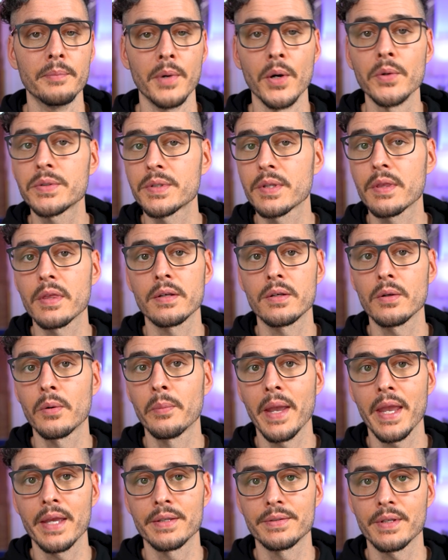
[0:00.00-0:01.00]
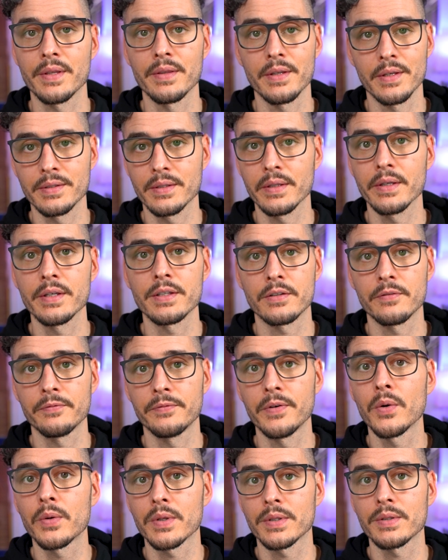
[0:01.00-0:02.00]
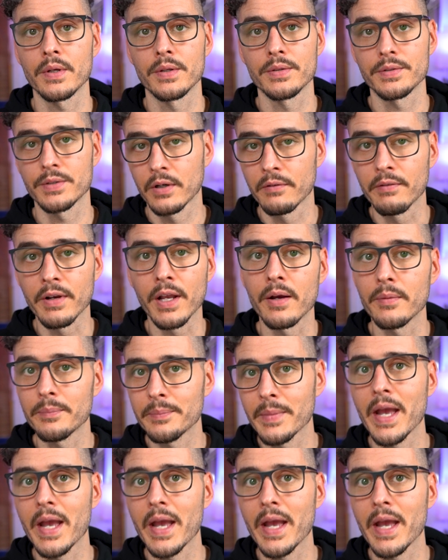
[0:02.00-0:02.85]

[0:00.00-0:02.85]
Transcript: Most of the domains in these lists focus on serving up